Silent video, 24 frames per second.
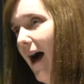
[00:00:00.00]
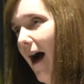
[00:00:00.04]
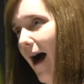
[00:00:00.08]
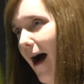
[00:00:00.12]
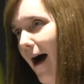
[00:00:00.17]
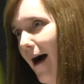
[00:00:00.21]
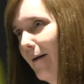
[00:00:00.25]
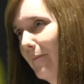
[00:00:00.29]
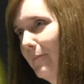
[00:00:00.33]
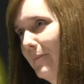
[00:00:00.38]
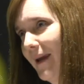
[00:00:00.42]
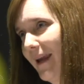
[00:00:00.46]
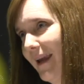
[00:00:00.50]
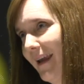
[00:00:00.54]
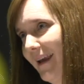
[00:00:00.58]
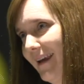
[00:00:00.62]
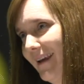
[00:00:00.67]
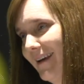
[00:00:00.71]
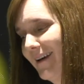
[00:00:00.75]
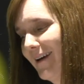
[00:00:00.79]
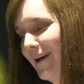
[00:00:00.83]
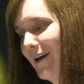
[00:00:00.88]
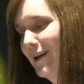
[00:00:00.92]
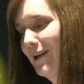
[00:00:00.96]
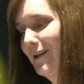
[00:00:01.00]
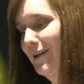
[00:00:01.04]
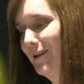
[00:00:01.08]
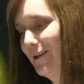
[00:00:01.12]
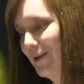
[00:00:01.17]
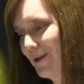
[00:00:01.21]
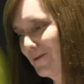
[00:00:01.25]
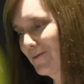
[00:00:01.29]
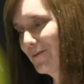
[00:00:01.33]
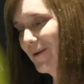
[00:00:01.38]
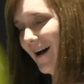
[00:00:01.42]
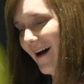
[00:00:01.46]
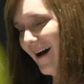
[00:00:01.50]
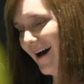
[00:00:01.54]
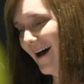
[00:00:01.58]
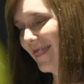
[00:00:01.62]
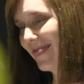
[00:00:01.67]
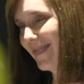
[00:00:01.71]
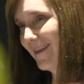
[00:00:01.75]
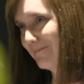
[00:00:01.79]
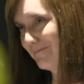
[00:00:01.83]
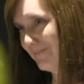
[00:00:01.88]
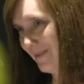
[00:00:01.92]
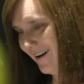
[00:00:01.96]
I'll be. You
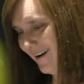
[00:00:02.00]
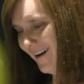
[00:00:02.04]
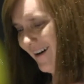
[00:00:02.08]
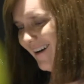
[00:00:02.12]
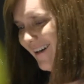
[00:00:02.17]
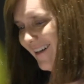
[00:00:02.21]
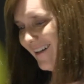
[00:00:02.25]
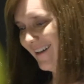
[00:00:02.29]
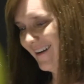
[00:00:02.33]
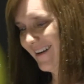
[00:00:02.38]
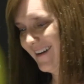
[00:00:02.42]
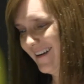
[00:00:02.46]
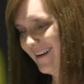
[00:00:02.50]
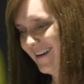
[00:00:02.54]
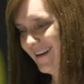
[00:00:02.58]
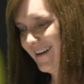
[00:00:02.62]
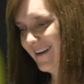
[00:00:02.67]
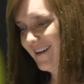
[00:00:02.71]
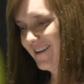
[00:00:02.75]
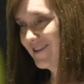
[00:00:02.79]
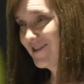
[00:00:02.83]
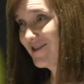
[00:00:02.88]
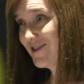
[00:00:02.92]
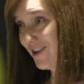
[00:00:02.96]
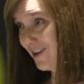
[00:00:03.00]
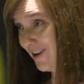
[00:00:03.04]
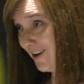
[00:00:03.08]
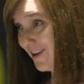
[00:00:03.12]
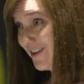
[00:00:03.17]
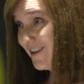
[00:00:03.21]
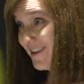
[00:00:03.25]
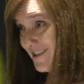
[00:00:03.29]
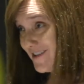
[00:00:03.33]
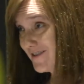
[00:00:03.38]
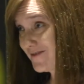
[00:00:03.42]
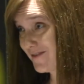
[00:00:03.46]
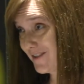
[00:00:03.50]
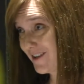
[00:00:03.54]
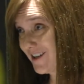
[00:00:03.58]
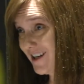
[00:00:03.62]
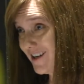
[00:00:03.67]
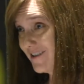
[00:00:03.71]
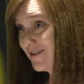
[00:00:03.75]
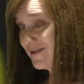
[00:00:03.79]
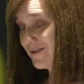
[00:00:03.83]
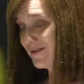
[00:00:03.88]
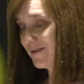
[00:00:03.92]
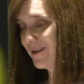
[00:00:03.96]
got the ball? Sure, it's for
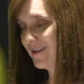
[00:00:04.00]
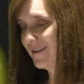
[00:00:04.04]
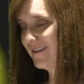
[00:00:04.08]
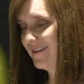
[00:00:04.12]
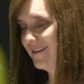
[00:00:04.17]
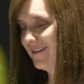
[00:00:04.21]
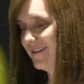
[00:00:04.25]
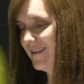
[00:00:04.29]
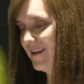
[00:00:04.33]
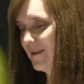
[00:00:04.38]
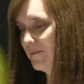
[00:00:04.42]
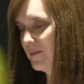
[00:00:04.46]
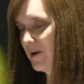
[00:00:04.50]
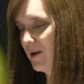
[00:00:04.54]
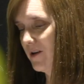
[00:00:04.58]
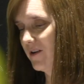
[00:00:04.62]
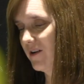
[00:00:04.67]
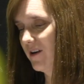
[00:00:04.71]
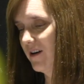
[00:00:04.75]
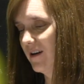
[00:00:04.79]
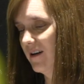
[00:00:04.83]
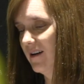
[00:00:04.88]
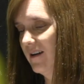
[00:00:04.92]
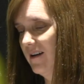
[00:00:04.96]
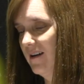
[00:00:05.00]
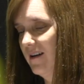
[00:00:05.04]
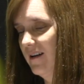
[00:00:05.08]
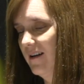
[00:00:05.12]
you, said Booker.